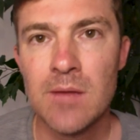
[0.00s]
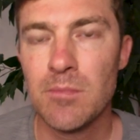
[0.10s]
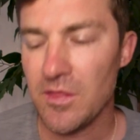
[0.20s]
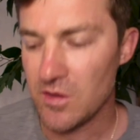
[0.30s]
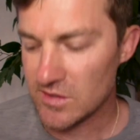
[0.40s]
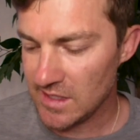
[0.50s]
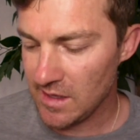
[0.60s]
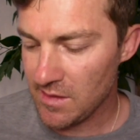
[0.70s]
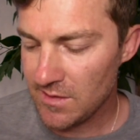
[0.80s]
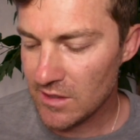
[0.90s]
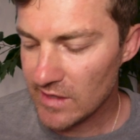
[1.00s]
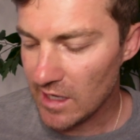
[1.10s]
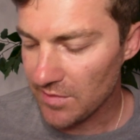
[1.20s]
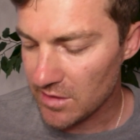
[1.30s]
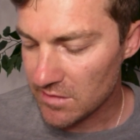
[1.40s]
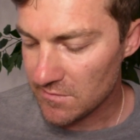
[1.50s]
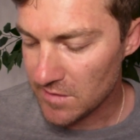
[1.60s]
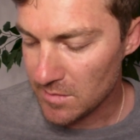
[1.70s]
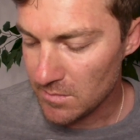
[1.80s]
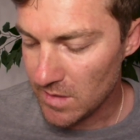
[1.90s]
but there's a theory out there
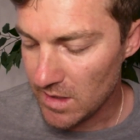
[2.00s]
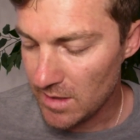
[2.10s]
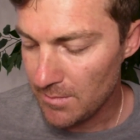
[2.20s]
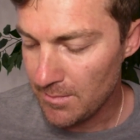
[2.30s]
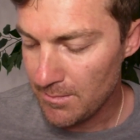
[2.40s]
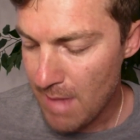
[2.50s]
from um,